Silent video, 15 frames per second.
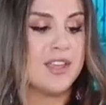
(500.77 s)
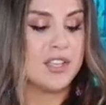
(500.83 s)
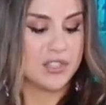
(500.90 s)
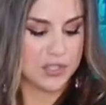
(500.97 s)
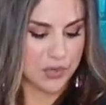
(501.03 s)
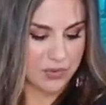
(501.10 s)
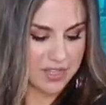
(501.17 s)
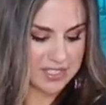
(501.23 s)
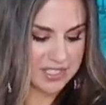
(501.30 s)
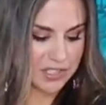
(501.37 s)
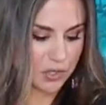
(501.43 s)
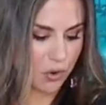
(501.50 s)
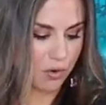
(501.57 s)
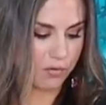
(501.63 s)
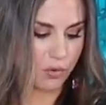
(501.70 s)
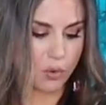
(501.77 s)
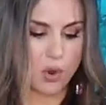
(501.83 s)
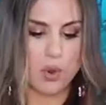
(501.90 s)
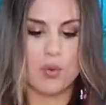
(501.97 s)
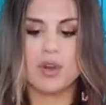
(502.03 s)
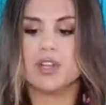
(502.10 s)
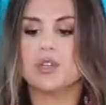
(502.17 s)
So this is
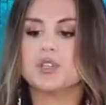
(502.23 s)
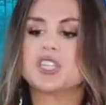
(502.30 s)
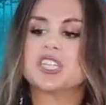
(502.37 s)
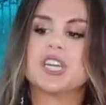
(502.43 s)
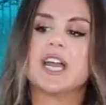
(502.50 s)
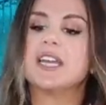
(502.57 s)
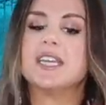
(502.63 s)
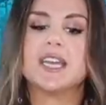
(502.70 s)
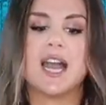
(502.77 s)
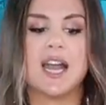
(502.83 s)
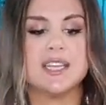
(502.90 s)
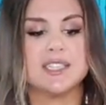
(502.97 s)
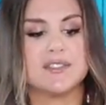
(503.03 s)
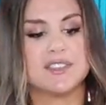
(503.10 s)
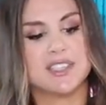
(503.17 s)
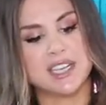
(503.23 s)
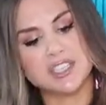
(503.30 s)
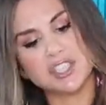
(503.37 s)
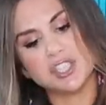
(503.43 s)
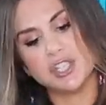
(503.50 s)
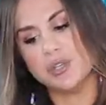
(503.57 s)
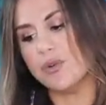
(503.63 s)
overall one of those shiny kinds of
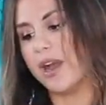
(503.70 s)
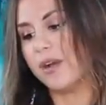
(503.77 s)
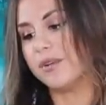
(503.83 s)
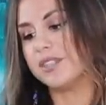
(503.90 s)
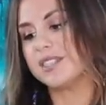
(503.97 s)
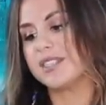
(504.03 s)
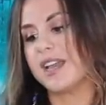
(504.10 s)
sets too, I would